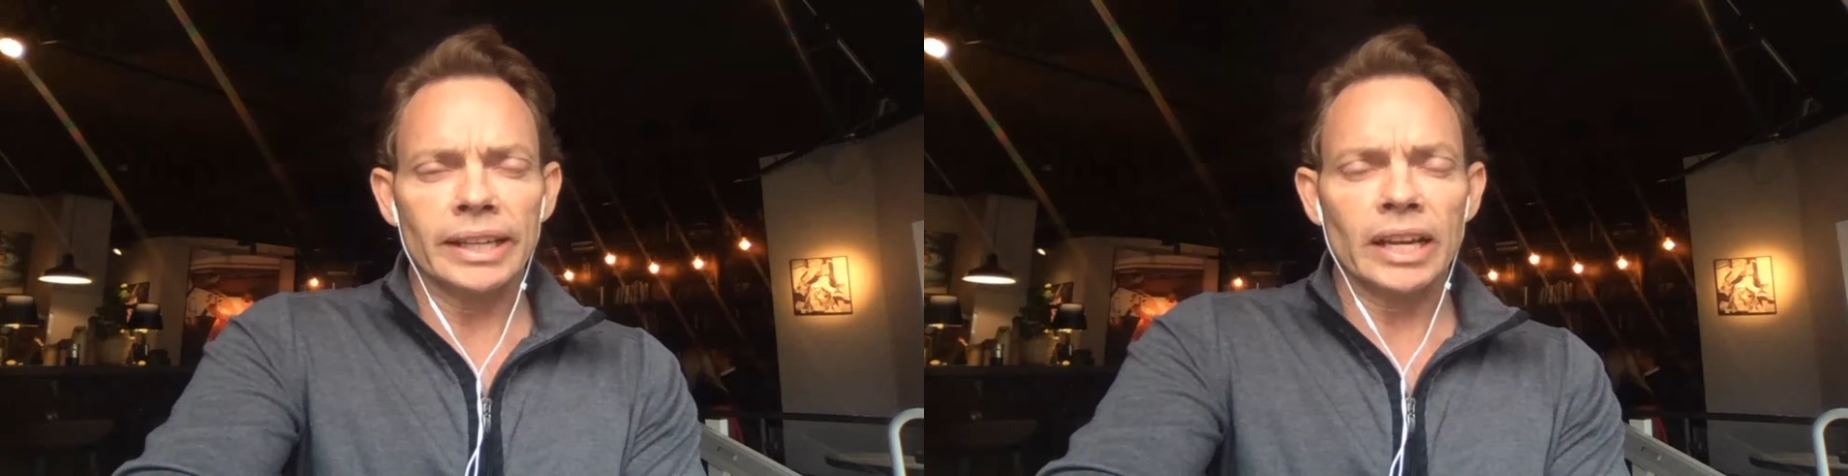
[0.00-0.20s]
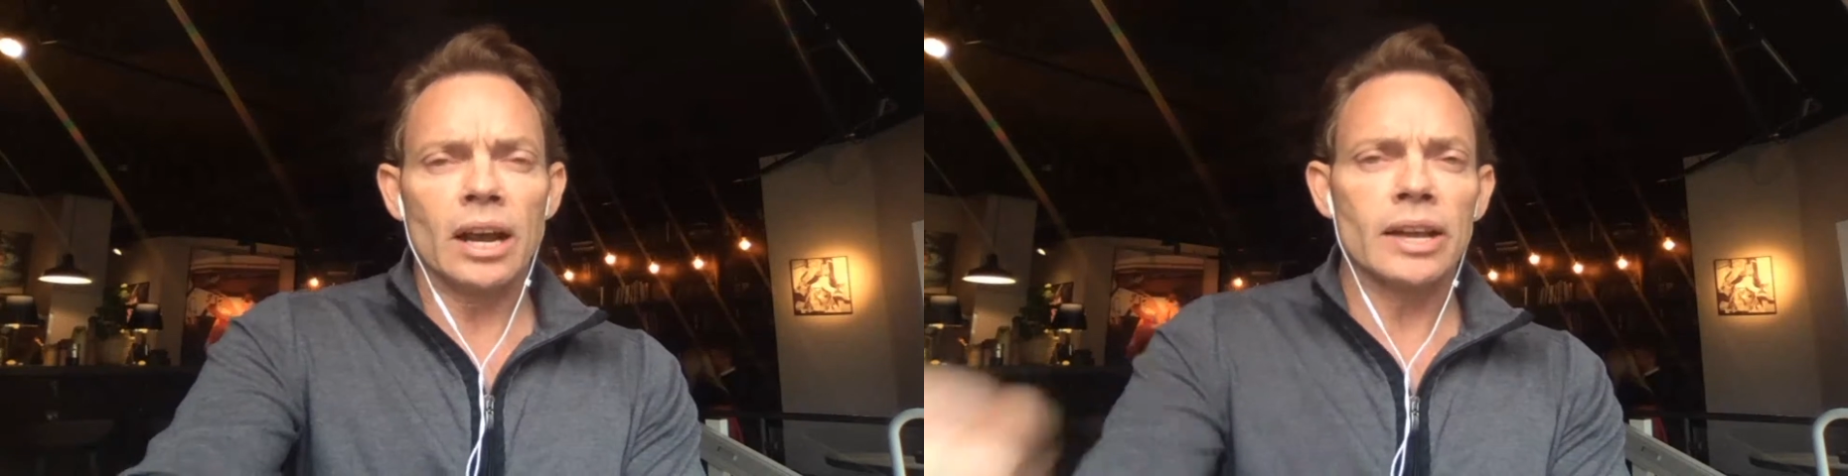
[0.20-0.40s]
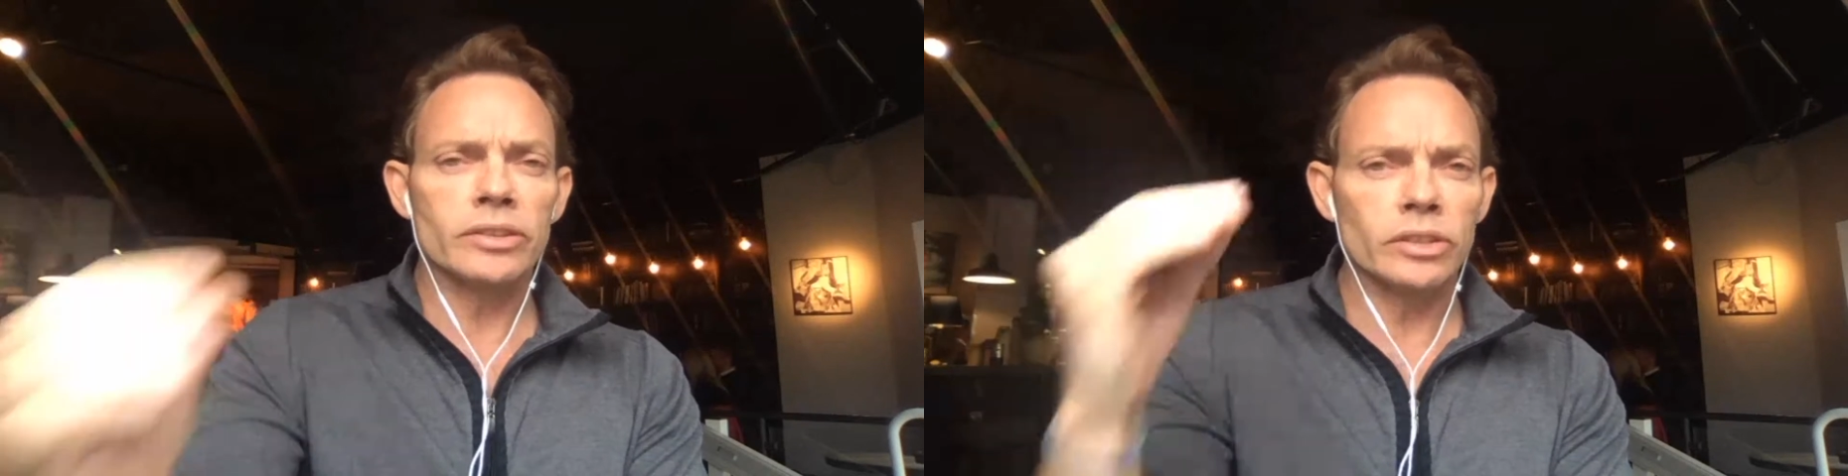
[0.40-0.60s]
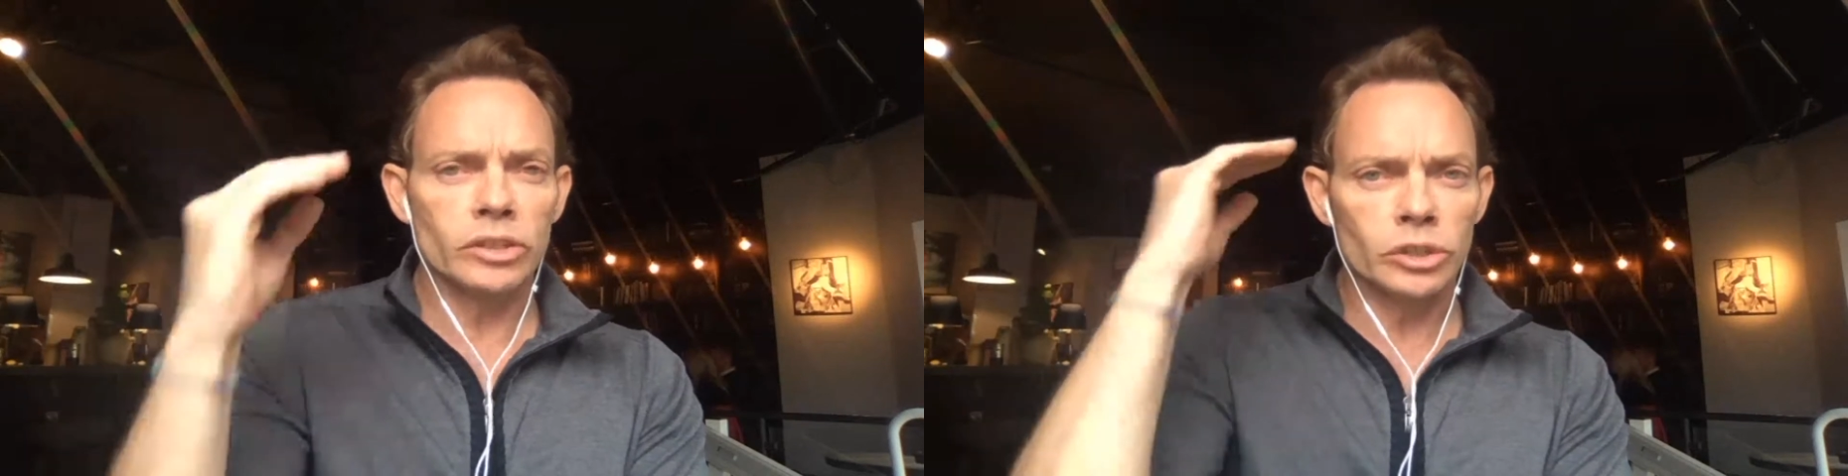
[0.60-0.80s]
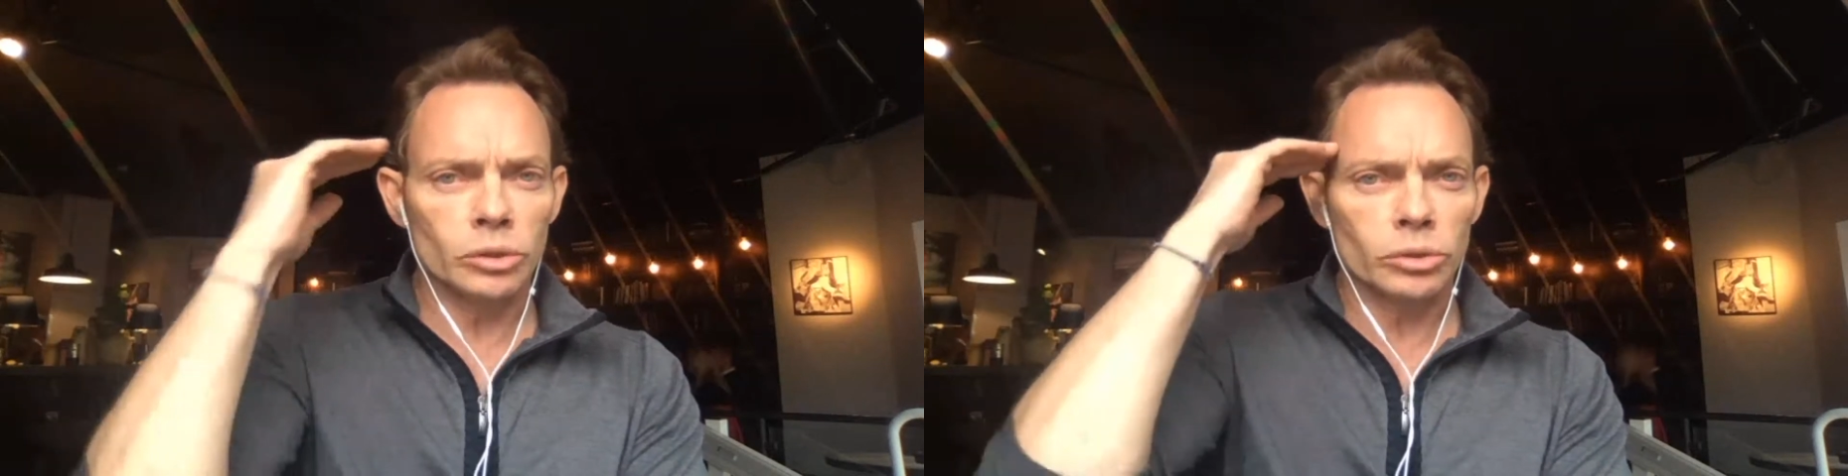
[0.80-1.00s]
and it
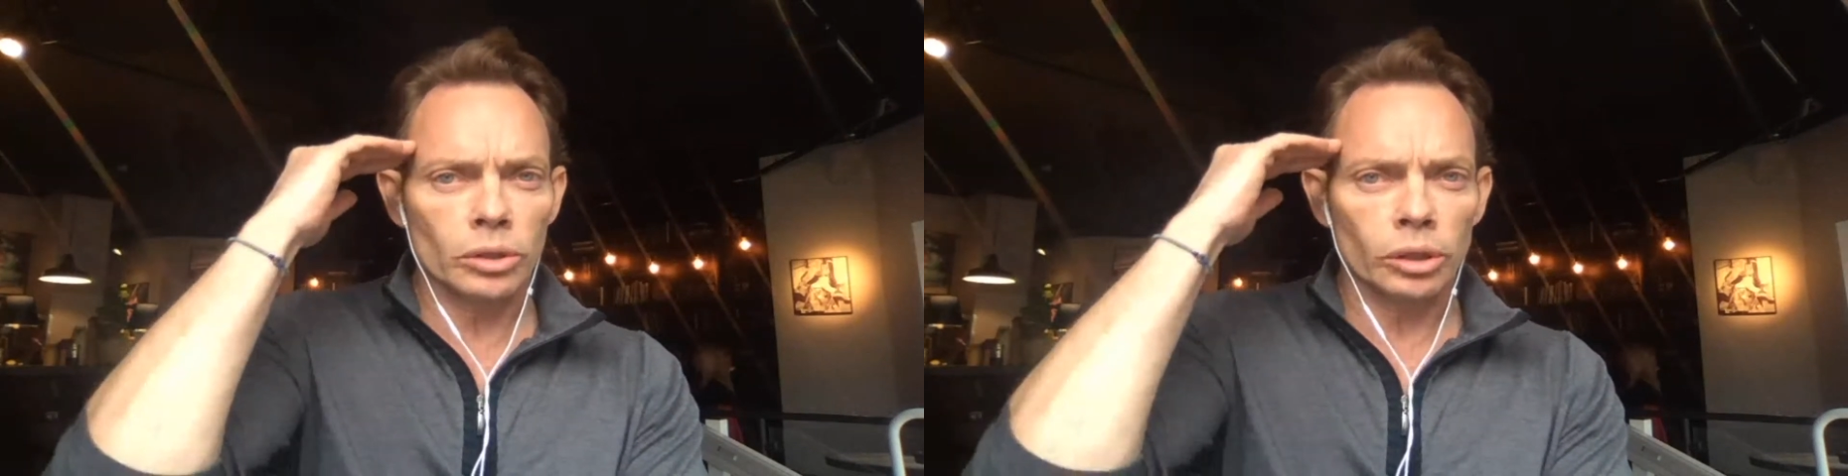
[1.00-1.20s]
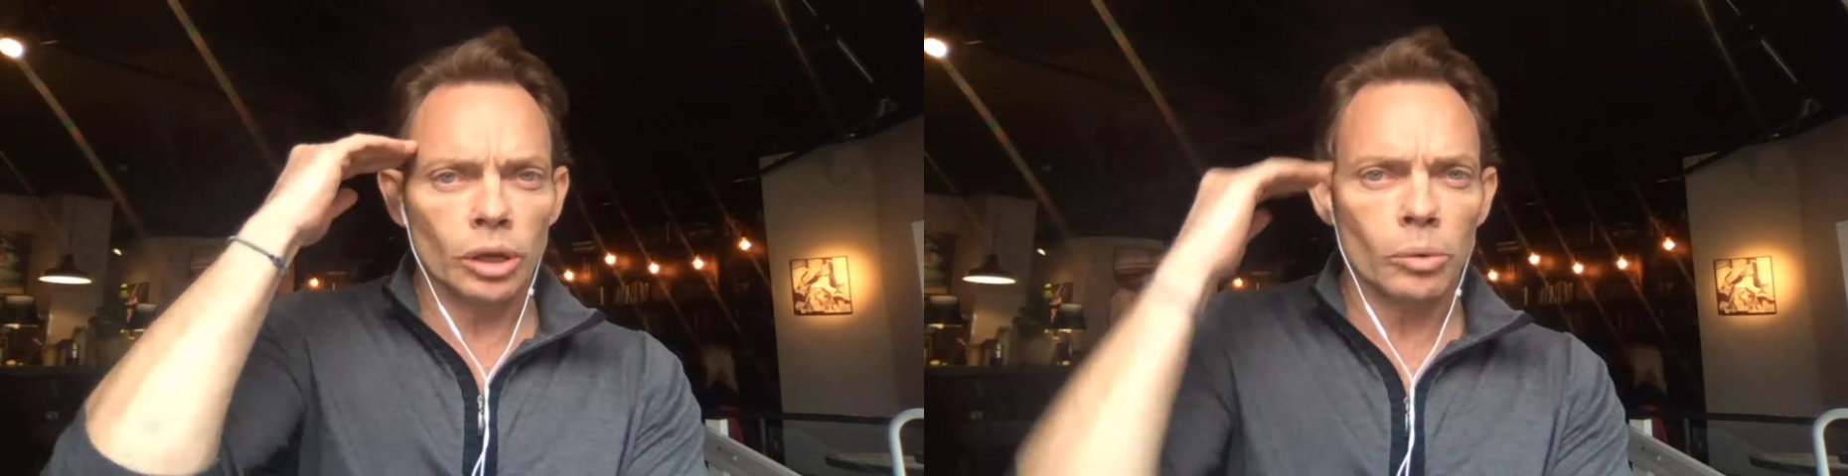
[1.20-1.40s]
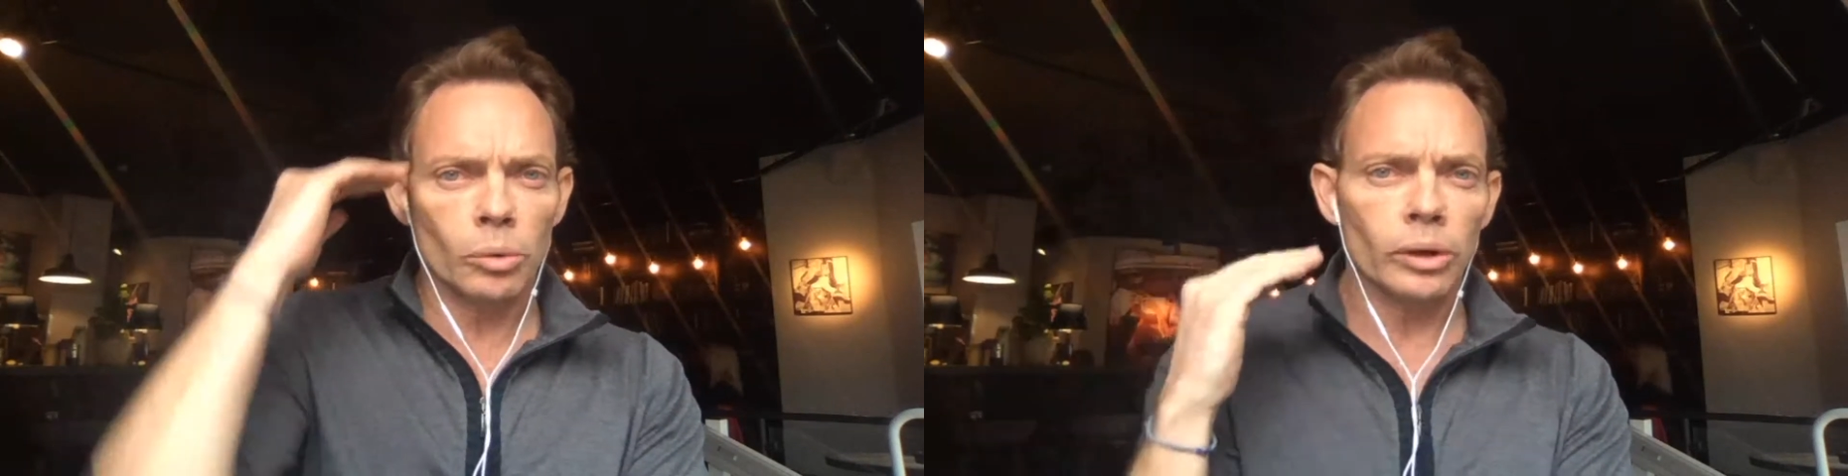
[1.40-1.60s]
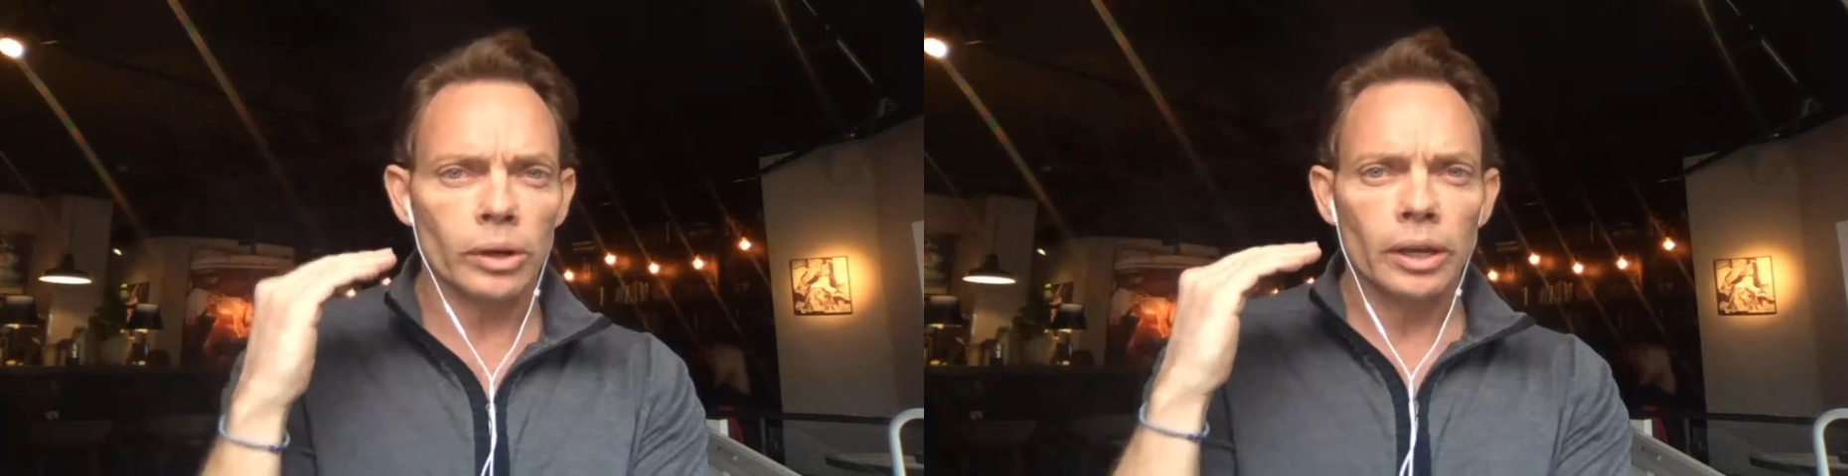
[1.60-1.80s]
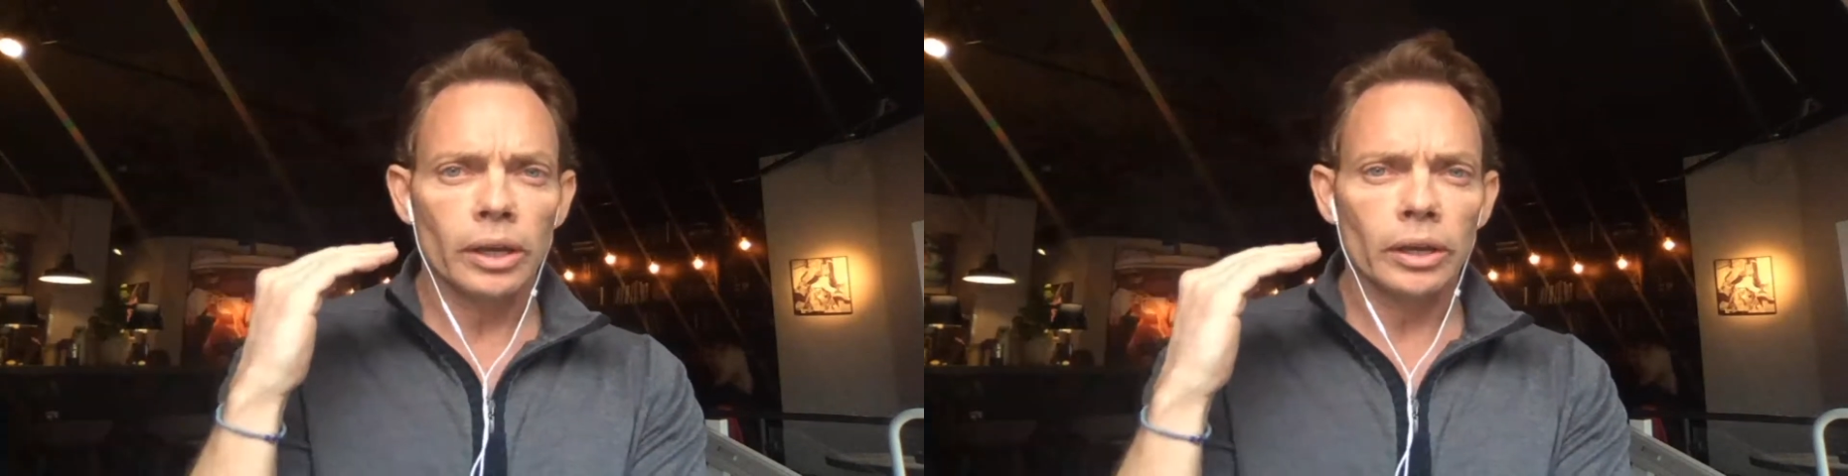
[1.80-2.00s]
causes you to lower